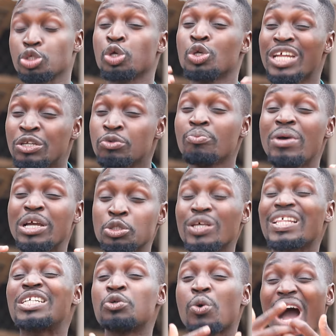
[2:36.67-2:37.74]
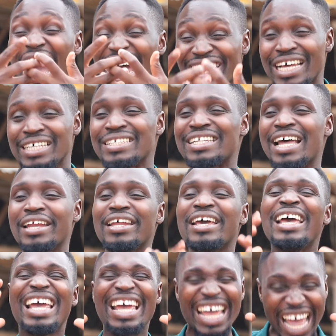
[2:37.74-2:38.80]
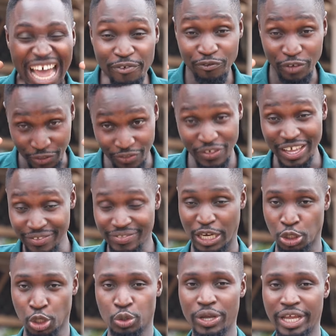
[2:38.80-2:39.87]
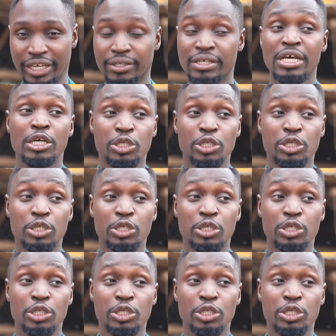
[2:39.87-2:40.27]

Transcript: So you need to make sure that you understand everything that you're doing.